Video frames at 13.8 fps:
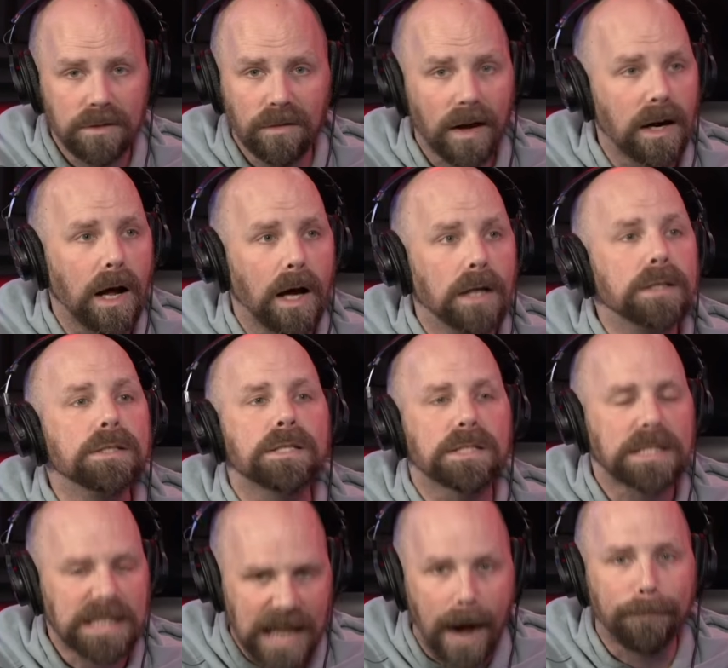You've got an
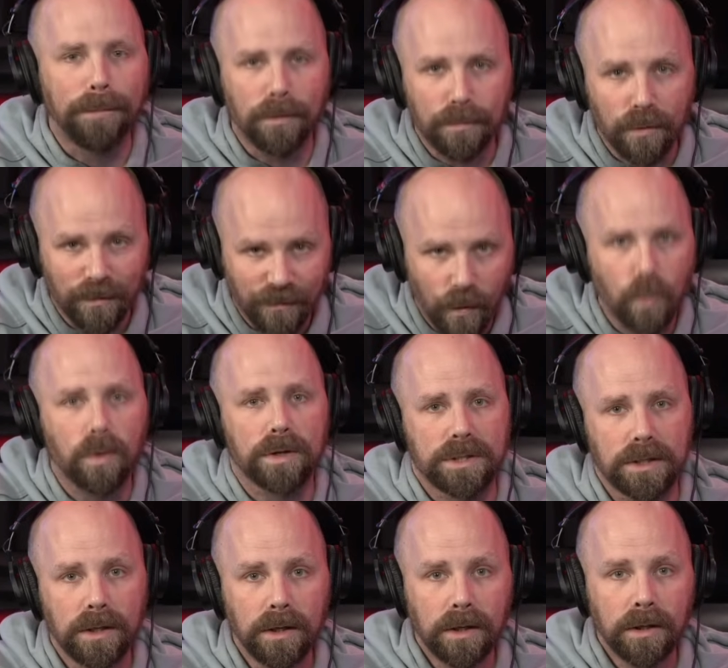unstoppable force
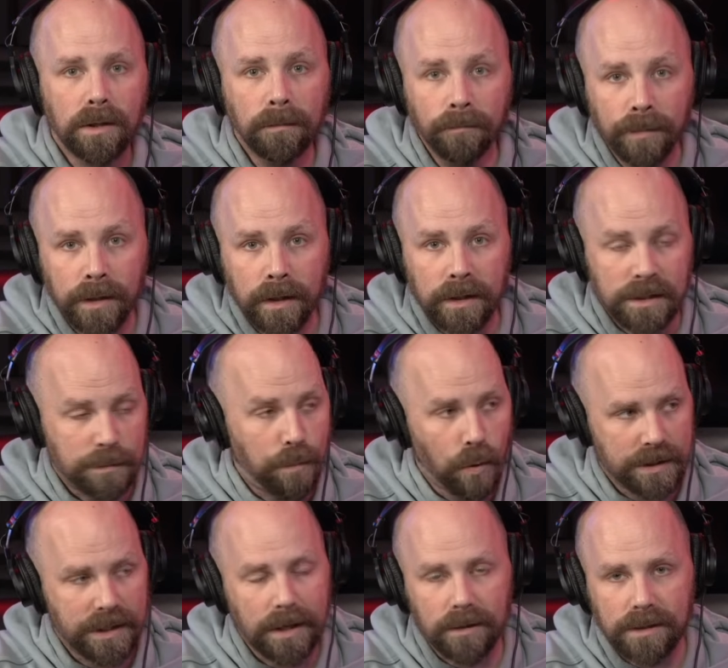in
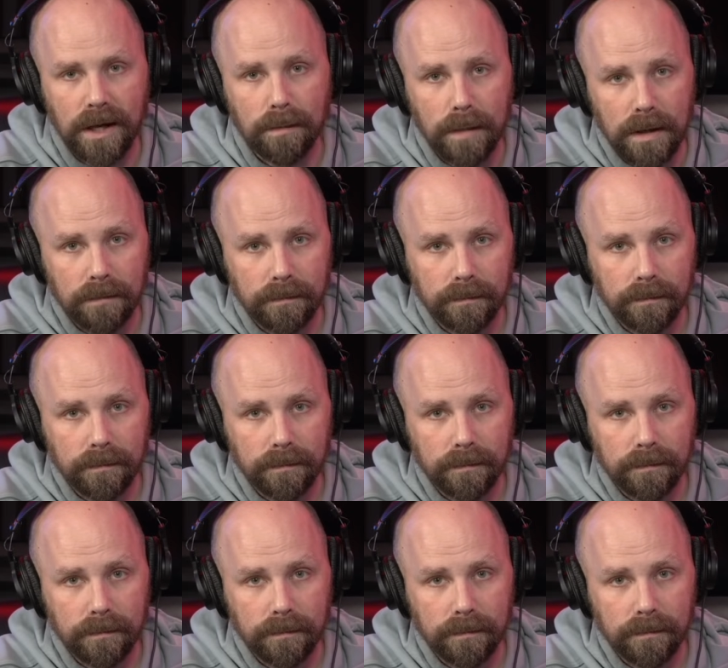sports entertainment.